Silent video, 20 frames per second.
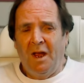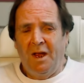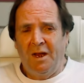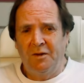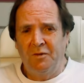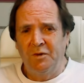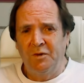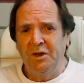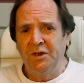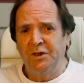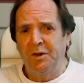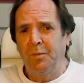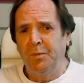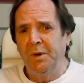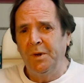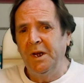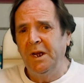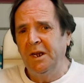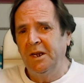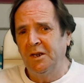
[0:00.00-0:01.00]
reached a
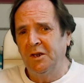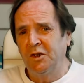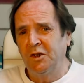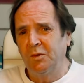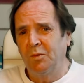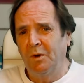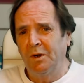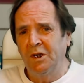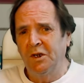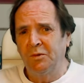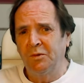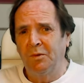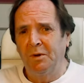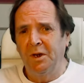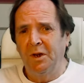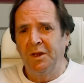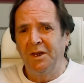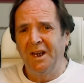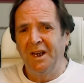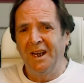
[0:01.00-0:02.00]
peak in
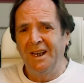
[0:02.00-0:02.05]
2023